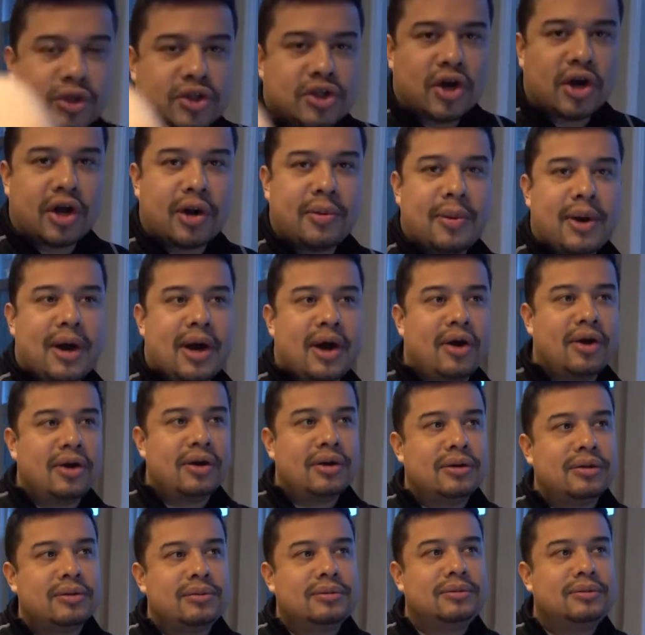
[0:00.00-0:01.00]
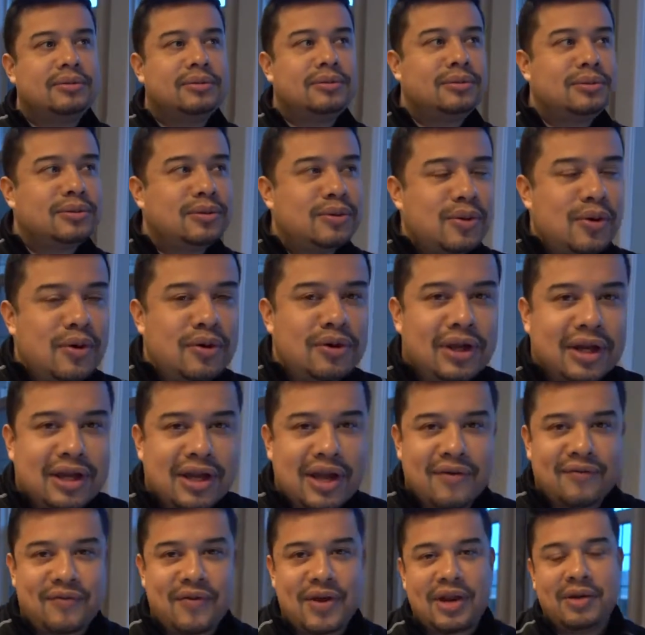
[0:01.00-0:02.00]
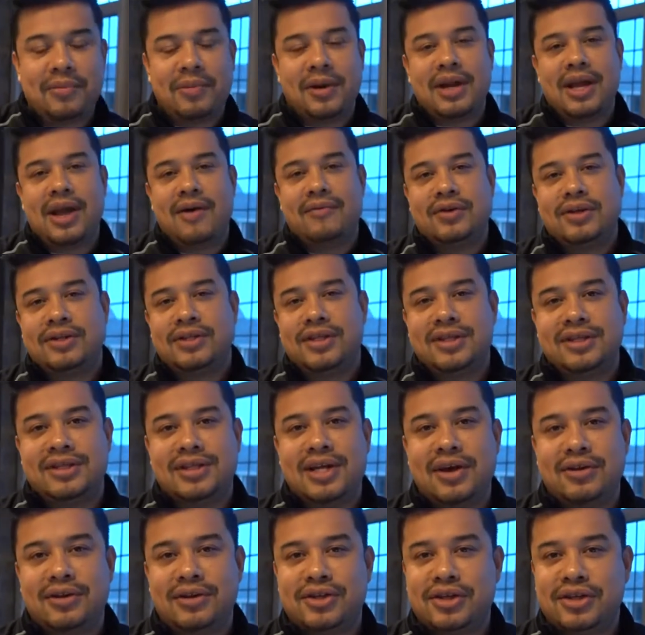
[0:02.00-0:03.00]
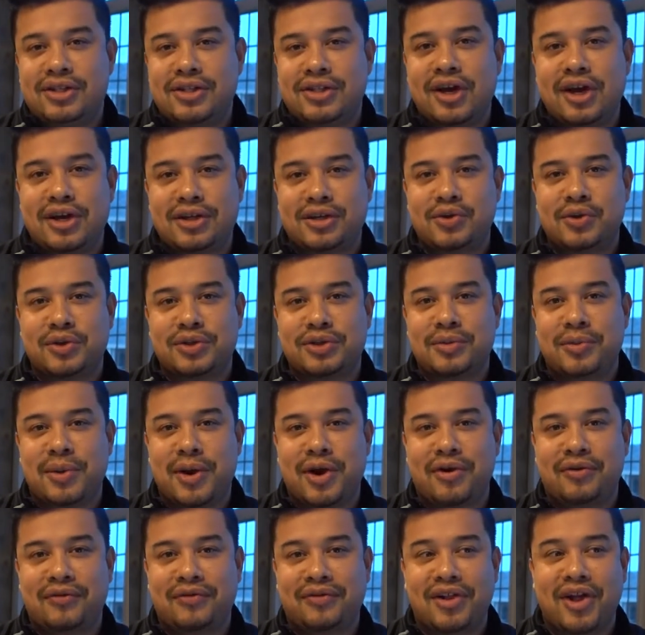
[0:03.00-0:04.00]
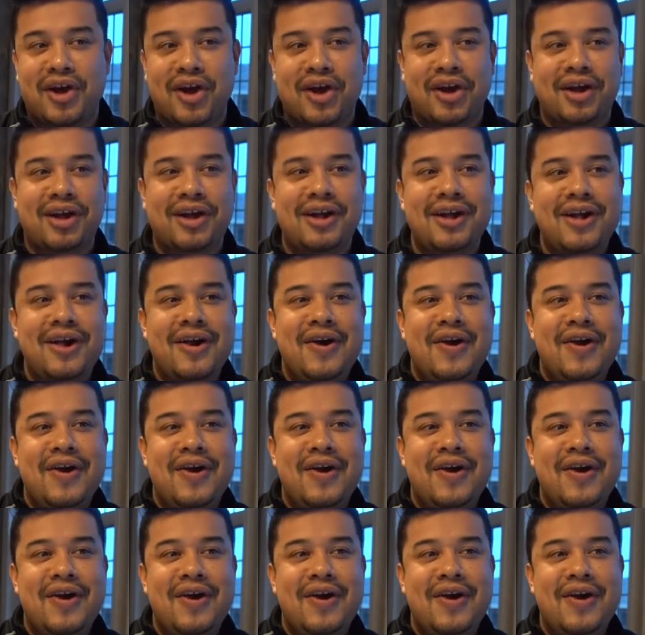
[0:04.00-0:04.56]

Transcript: talking about, like, if anybody ever sits down and just talks to us about our vlog,